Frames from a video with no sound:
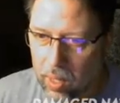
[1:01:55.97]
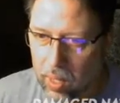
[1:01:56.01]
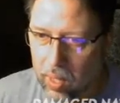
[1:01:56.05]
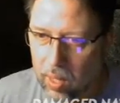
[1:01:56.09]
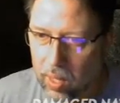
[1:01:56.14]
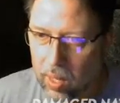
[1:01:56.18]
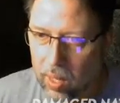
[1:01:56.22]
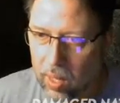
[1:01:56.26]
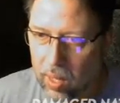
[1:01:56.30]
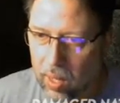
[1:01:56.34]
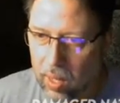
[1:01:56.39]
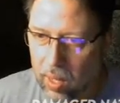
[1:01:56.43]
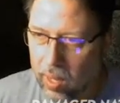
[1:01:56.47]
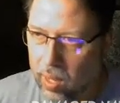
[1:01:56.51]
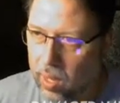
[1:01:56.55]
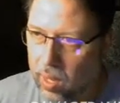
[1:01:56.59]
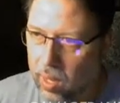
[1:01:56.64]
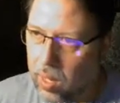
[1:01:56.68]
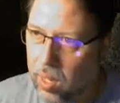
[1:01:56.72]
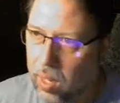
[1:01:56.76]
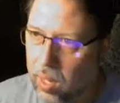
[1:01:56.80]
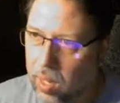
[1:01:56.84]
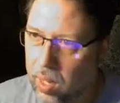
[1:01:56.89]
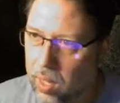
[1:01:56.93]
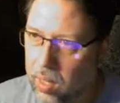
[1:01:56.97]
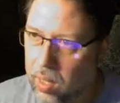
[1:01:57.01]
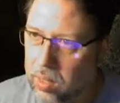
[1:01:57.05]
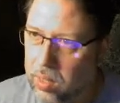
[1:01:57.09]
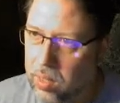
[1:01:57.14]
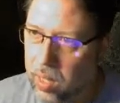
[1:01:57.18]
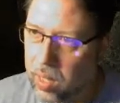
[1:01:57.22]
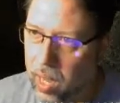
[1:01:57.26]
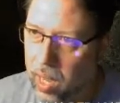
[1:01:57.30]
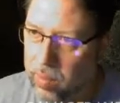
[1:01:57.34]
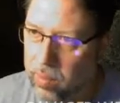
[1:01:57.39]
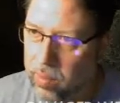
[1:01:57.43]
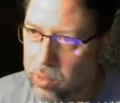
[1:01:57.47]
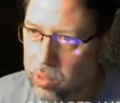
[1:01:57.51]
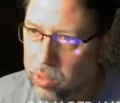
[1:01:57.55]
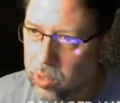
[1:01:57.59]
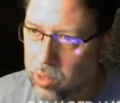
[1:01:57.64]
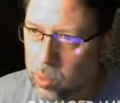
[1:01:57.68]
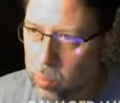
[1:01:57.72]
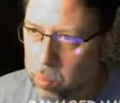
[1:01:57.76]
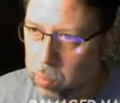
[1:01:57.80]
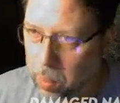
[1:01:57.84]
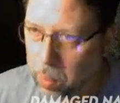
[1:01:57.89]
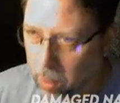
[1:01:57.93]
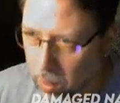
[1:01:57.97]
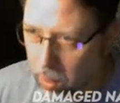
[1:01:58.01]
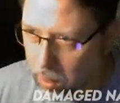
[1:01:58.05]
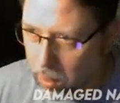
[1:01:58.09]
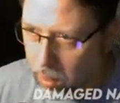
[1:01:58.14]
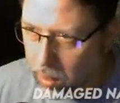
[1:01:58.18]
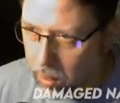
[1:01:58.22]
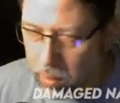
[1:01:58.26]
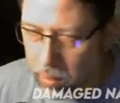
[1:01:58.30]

I have $2 billion